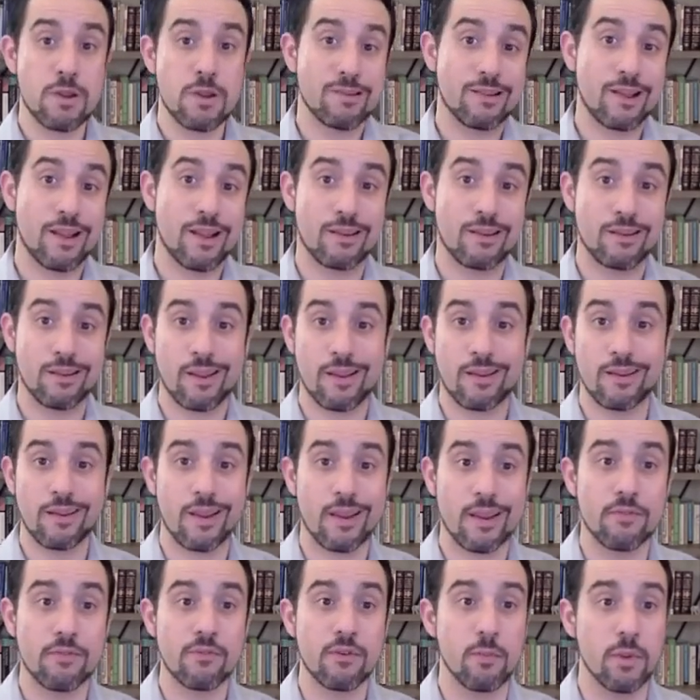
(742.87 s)

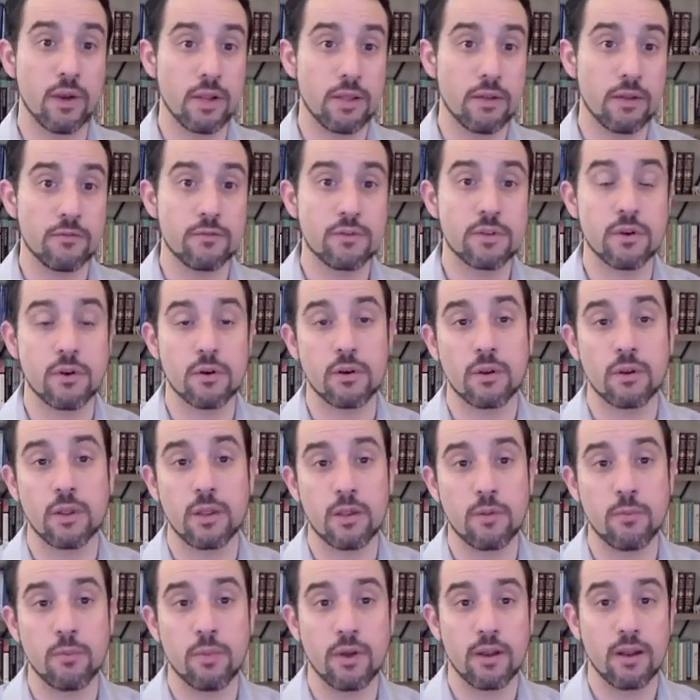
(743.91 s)
Not everybody,
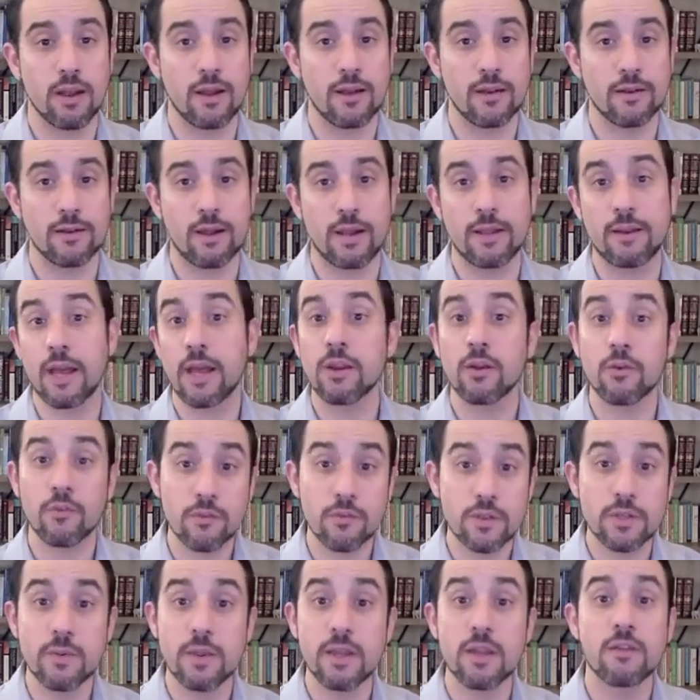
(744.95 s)
certainly, but I know,
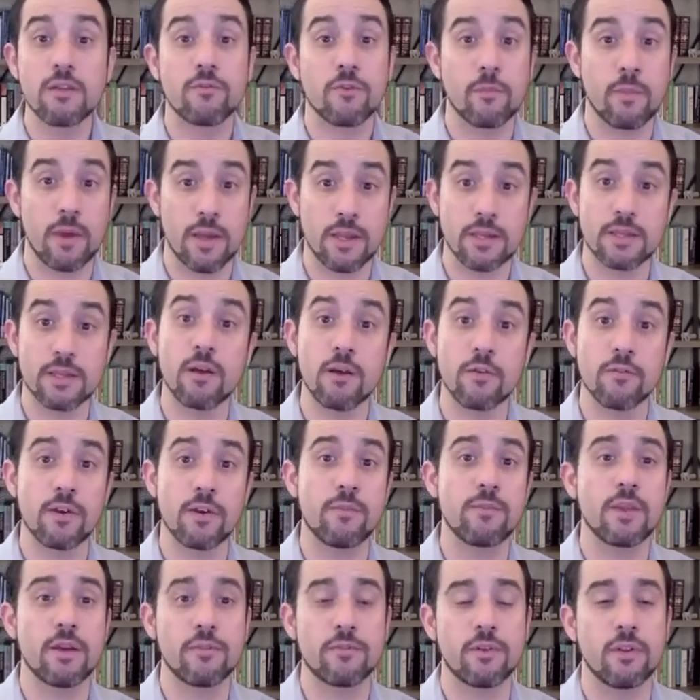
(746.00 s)
speaking for myself,
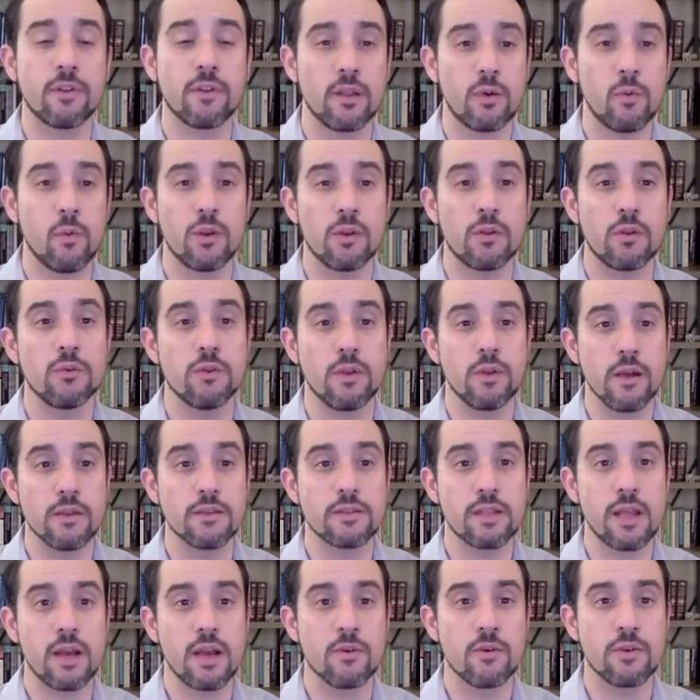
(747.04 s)
I'm definitely one who
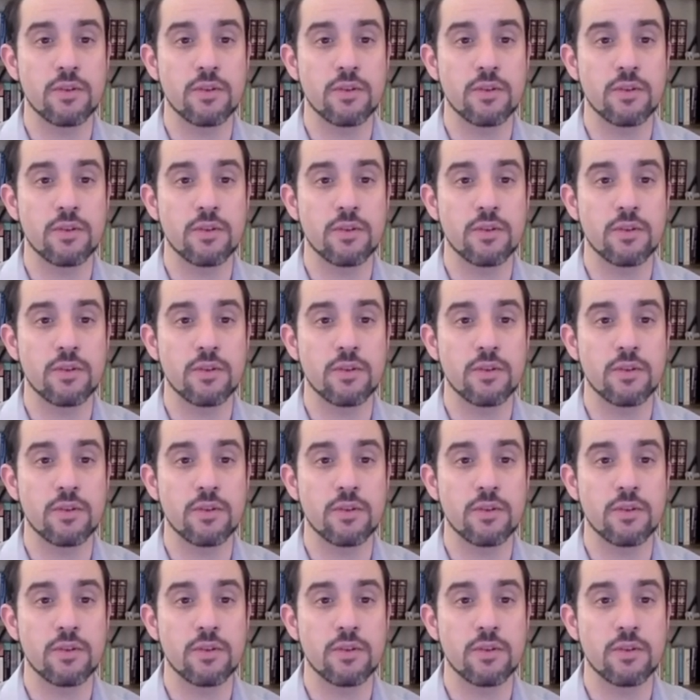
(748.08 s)
does.